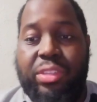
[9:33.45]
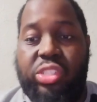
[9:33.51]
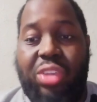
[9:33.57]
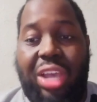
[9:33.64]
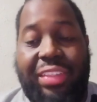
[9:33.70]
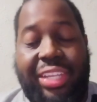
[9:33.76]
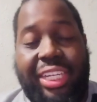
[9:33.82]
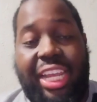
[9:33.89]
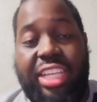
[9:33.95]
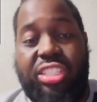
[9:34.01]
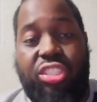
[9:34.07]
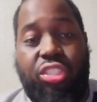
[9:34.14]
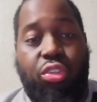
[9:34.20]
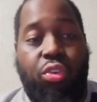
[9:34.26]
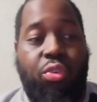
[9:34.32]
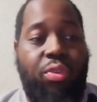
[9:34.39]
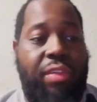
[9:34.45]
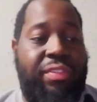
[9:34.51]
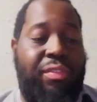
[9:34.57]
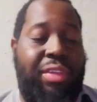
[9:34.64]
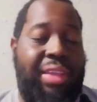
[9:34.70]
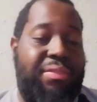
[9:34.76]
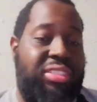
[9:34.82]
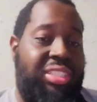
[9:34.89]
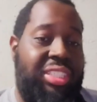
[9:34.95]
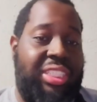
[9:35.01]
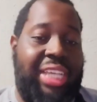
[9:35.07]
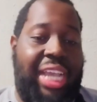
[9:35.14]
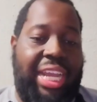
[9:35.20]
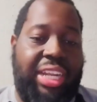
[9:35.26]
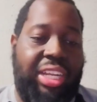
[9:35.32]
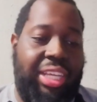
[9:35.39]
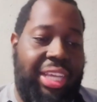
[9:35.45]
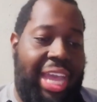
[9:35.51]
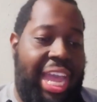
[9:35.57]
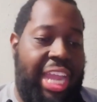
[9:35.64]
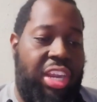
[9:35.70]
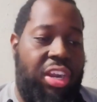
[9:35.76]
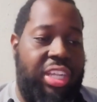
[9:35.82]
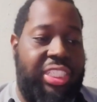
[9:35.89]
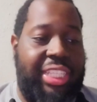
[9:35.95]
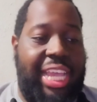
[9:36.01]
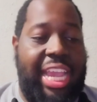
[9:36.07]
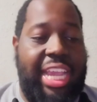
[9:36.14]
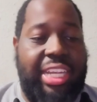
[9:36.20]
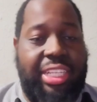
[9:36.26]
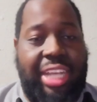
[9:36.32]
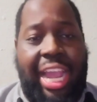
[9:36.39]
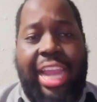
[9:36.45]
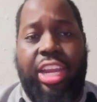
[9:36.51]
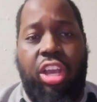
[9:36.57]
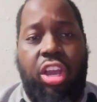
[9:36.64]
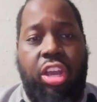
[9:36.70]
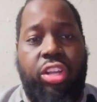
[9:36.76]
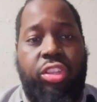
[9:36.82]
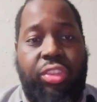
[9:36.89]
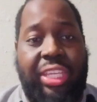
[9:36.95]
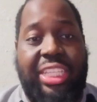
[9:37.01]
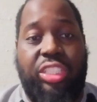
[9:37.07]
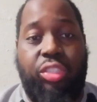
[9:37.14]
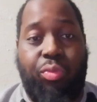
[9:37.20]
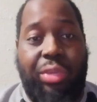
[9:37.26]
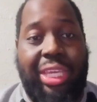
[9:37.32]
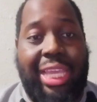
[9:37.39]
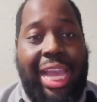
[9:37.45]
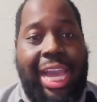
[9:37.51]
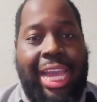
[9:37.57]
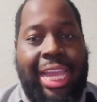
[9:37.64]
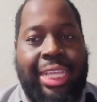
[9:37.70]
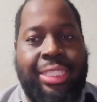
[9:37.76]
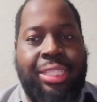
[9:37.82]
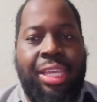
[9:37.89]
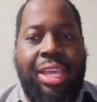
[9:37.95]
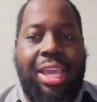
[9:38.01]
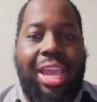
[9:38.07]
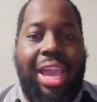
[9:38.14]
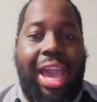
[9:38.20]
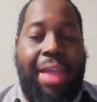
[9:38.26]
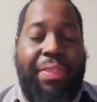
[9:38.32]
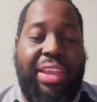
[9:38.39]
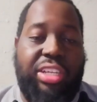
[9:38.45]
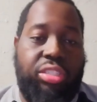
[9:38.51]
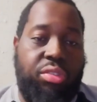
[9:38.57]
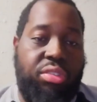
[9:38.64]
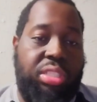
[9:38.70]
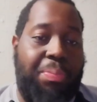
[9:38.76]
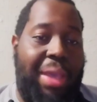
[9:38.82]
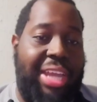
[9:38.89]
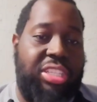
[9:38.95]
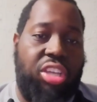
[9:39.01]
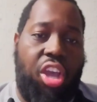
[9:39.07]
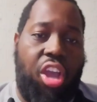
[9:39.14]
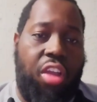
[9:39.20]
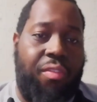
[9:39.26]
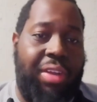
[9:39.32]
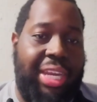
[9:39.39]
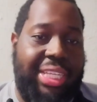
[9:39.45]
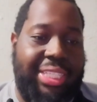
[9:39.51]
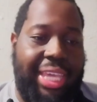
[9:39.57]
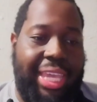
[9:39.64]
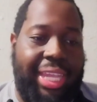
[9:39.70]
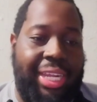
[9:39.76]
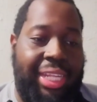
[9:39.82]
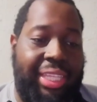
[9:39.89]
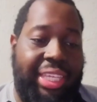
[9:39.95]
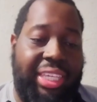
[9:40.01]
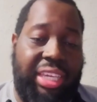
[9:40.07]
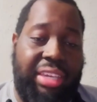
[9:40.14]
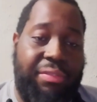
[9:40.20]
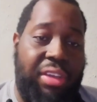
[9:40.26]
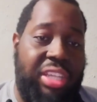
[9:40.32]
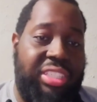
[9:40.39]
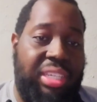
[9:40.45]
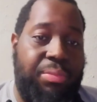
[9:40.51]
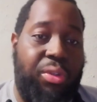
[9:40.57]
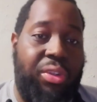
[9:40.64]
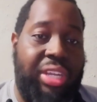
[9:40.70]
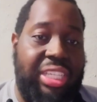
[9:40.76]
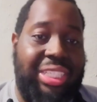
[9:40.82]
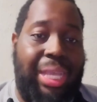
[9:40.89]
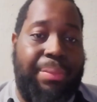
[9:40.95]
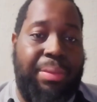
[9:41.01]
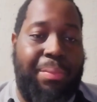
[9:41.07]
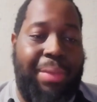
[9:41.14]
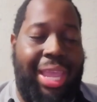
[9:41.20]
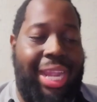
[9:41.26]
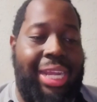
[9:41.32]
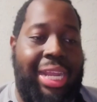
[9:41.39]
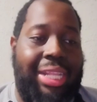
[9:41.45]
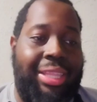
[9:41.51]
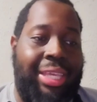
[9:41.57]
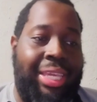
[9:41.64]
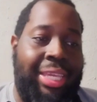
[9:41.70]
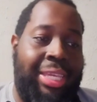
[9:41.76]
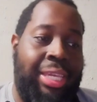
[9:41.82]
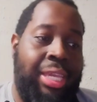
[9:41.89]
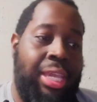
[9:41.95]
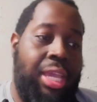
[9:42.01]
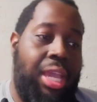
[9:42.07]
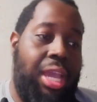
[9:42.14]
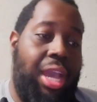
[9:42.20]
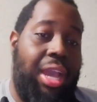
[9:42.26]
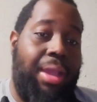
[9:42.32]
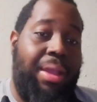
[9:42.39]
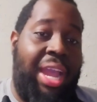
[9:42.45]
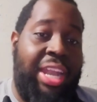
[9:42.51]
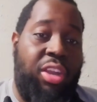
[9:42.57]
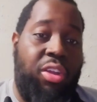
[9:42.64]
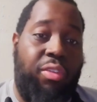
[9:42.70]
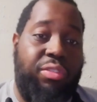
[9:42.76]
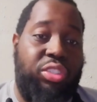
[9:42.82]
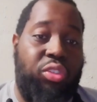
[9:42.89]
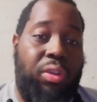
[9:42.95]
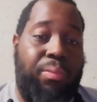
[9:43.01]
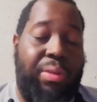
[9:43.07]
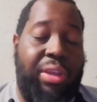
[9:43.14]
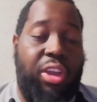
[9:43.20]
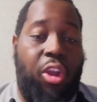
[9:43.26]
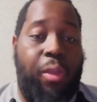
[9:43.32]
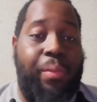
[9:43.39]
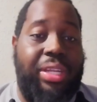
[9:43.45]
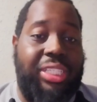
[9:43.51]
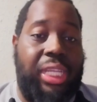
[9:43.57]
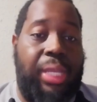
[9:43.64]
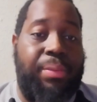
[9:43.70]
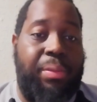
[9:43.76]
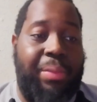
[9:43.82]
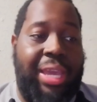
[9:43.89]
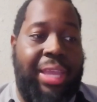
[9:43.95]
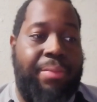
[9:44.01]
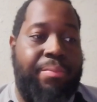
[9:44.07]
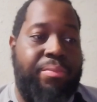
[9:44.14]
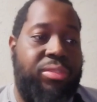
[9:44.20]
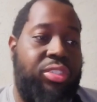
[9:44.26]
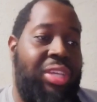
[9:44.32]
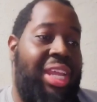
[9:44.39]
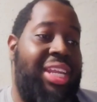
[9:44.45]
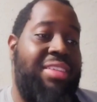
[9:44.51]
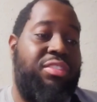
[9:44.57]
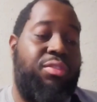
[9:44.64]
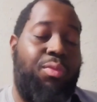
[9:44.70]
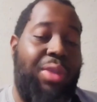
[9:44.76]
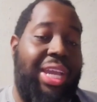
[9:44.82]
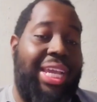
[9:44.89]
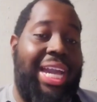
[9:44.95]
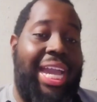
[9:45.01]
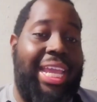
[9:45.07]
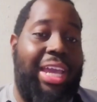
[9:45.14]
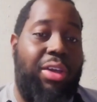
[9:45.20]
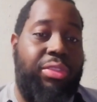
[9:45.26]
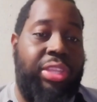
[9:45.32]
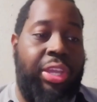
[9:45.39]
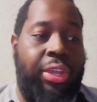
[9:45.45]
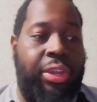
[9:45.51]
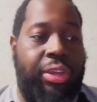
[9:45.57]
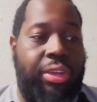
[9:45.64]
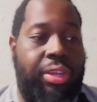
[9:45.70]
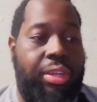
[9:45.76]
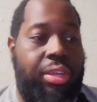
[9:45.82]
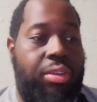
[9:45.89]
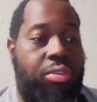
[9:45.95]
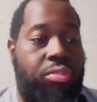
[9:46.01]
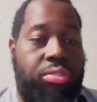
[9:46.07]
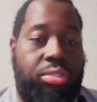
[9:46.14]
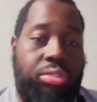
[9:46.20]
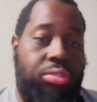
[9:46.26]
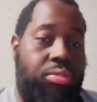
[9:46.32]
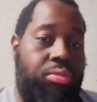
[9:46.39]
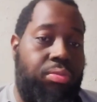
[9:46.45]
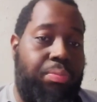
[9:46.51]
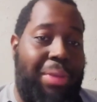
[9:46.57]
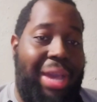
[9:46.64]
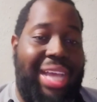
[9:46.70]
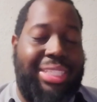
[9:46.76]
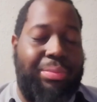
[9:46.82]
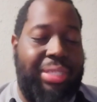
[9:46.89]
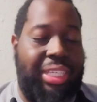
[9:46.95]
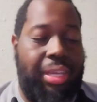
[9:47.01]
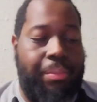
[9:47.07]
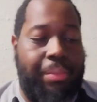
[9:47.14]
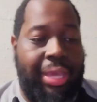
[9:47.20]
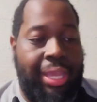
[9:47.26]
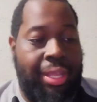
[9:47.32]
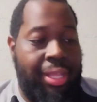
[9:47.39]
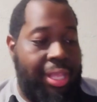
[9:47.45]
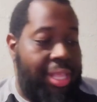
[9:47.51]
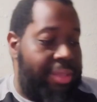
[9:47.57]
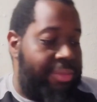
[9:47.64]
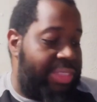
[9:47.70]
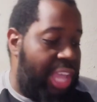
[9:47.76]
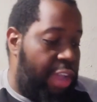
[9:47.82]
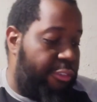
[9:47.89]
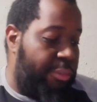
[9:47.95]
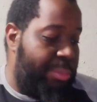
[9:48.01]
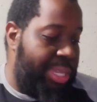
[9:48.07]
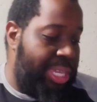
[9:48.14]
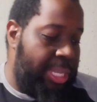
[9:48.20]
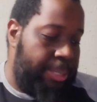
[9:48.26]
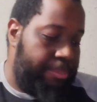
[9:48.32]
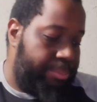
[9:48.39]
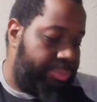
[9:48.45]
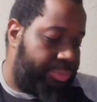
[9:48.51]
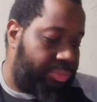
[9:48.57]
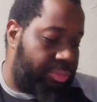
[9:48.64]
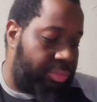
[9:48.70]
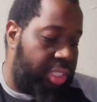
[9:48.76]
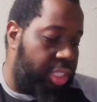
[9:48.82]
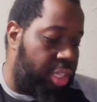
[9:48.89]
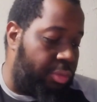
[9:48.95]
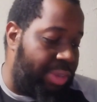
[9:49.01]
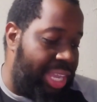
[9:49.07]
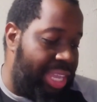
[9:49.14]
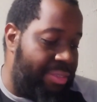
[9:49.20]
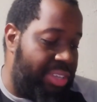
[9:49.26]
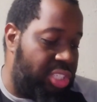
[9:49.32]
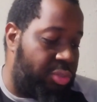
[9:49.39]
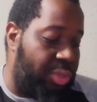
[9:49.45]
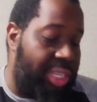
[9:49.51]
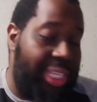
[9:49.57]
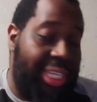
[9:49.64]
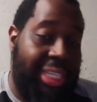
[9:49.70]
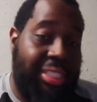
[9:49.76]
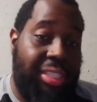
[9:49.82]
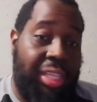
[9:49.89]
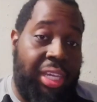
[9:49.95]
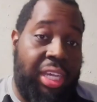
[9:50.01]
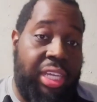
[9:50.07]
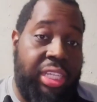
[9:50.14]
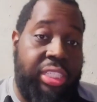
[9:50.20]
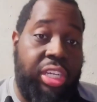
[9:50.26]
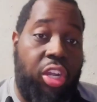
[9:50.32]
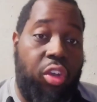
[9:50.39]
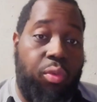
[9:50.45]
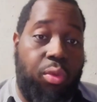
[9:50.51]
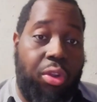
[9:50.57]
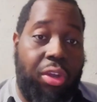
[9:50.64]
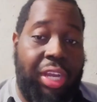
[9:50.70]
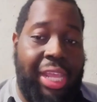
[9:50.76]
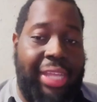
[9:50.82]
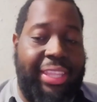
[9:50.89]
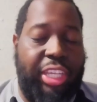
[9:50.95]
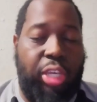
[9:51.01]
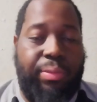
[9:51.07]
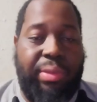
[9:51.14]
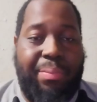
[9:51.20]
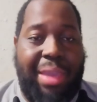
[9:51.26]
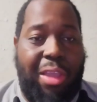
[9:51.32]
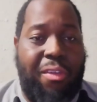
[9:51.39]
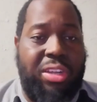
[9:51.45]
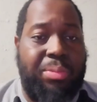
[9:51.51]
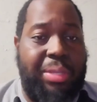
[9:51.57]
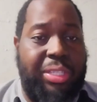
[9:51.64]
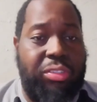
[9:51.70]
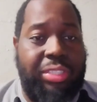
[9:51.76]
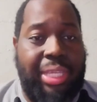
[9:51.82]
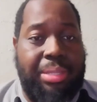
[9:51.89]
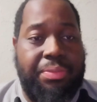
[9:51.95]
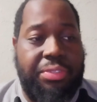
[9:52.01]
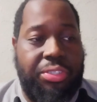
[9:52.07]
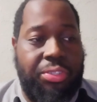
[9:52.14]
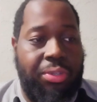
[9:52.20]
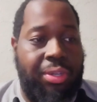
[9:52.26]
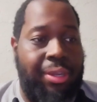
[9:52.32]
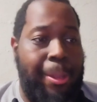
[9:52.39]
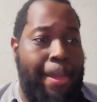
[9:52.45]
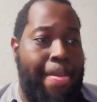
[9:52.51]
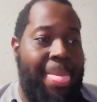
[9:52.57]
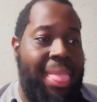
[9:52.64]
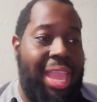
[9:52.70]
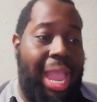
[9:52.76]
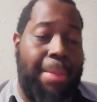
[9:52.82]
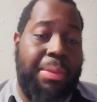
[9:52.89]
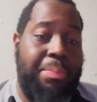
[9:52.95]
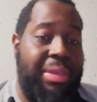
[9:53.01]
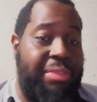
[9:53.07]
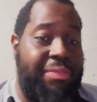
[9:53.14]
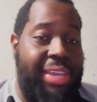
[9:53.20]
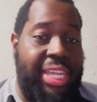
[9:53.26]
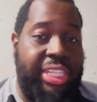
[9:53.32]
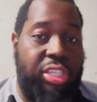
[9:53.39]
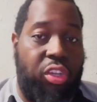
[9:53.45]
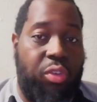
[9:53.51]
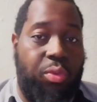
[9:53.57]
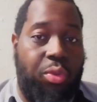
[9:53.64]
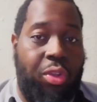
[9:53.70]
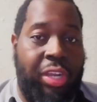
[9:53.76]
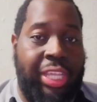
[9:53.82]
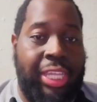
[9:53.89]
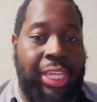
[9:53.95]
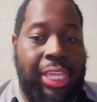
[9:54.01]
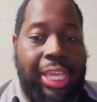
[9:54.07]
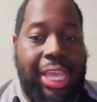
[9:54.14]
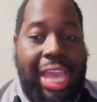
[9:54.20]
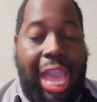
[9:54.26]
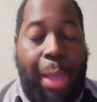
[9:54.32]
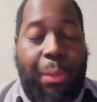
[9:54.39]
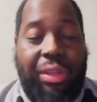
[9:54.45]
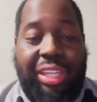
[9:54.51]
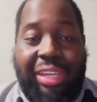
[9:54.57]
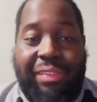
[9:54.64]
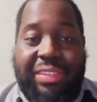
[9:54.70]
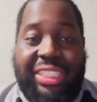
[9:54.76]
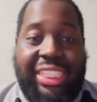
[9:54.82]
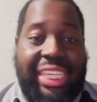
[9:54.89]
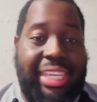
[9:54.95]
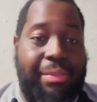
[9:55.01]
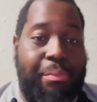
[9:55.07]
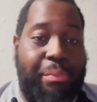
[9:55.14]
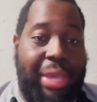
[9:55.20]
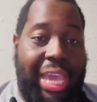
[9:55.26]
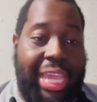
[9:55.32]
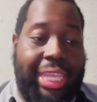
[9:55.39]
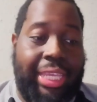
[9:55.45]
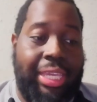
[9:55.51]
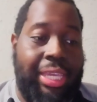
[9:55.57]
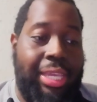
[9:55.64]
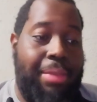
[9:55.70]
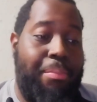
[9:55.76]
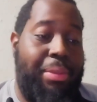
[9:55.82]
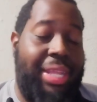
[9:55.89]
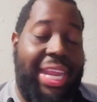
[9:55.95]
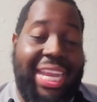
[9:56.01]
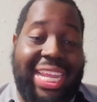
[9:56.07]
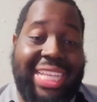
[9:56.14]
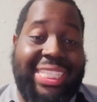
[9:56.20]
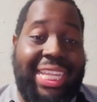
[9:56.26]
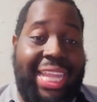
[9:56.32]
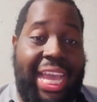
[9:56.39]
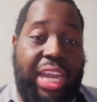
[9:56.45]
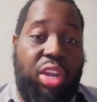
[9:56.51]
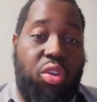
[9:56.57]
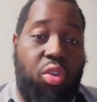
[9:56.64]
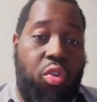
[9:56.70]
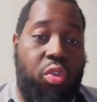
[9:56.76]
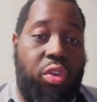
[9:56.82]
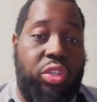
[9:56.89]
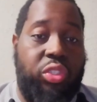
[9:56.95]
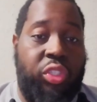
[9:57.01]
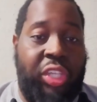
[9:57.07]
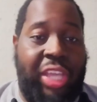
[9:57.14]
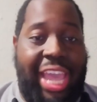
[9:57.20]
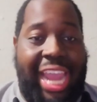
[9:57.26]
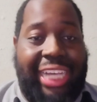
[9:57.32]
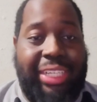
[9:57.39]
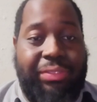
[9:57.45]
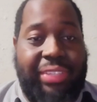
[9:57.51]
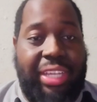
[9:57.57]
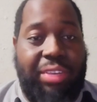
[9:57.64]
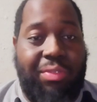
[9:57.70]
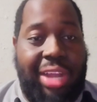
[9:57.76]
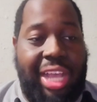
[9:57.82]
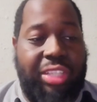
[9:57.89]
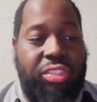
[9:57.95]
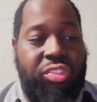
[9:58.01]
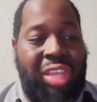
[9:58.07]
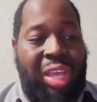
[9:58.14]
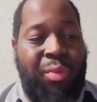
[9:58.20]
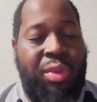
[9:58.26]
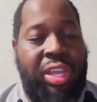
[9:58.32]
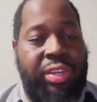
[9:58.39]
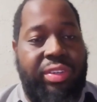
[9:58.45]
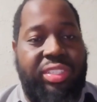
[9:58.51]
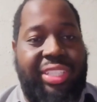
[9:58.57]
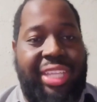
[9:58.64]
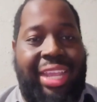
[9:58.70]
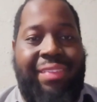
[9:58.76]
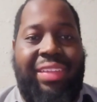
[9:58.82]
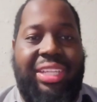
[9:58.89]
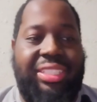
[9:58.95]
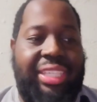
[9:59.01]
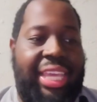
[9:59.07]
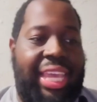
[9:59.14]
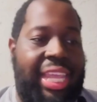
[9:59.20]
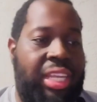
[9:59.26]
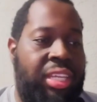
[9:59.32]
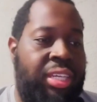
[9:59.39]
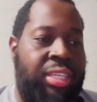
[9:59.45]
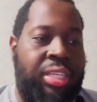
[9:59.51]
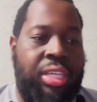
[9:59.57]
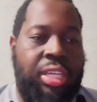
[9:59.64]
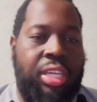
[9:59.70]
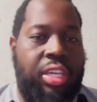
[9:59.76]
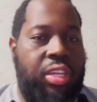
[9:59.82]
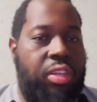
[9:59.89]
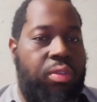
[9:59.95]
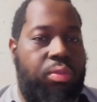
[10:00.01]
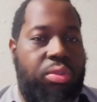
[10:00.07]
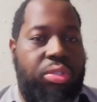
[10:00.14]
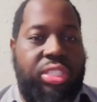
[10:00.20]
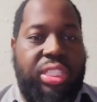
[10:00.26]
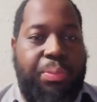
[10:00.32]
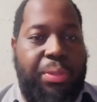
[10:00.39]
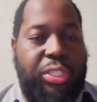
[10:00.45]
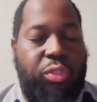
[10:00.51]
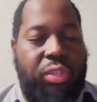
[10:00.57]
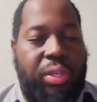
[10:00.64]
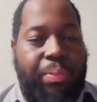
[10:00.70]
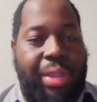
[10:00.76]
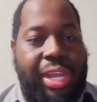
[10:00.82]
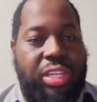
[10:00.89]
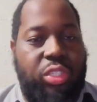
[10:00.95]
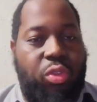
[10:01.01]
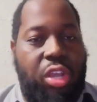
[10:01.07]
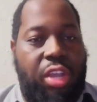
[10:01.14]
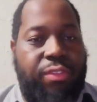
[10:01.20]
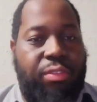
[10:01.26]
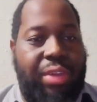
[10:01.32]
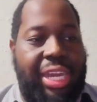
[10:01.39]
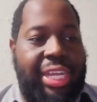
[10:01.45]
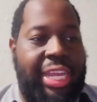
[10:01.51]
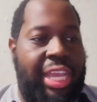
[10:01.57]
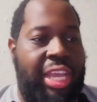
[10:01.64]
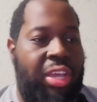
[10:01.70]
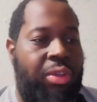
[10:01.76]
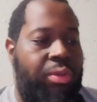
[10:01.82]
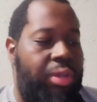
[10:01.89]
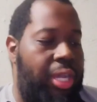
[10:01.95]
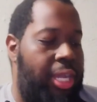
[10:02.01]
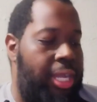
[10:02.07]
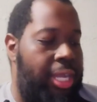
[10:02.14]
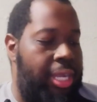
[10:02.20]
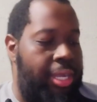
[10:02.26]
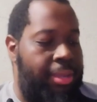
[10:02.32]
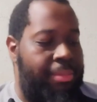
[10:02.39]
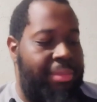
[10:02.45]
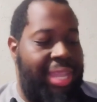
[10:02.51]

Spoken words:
So I think that's 2. If the Ravens decided to IR these 3 guys, I think 2 spots are already taken. I think Kevon Seymour is coming back, and I think I know for sure Brent Urban is coming back. So that leaves 1 guy out there to possibly come back. Now, for me, the Ravens released Darryl Worley. I think he'll be back on special teams for sure. I'm a big fan of Darryl Worley. I would love to see him back. But that is a lot of corners when you're active day rosters. I will understand they say, hey, look, we'll just put you on the practice squad for right now,